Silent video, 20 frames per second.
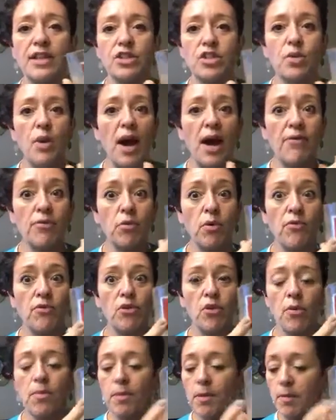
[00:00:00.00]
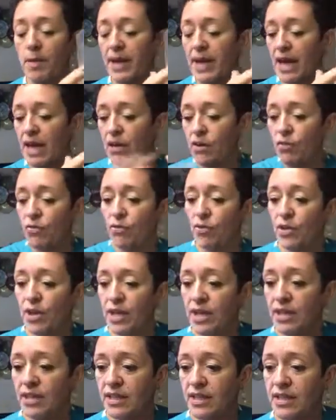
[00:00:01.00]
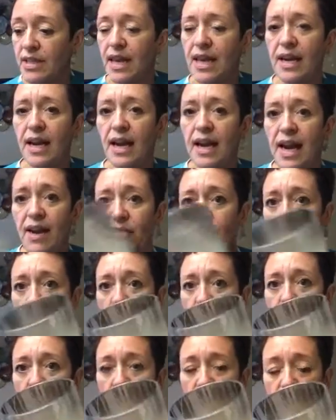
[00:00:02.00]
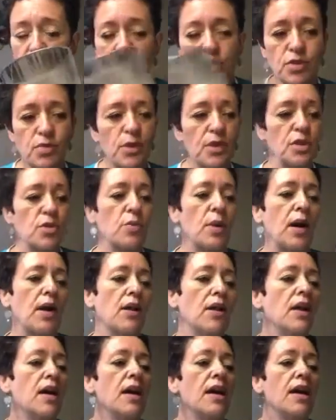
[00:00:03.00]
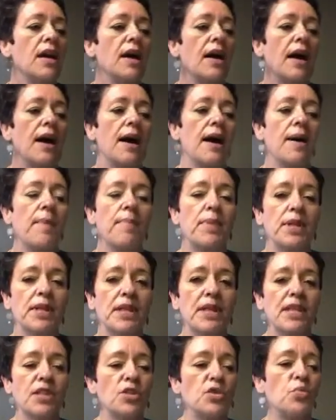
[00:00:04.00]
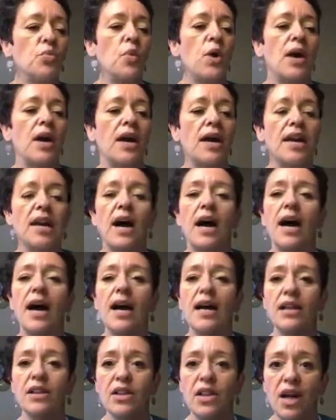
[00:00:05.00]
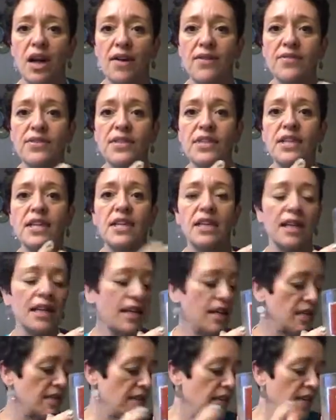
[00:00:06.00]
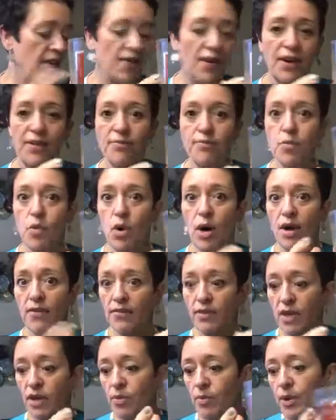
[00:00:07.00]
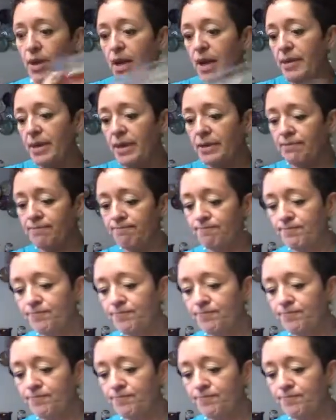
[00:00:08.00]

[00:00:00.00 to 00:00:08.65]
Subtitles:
do have a review up on my candle for this, and I have a review up for this one as well. But this one, I loved it. Like I said, I have another one coming.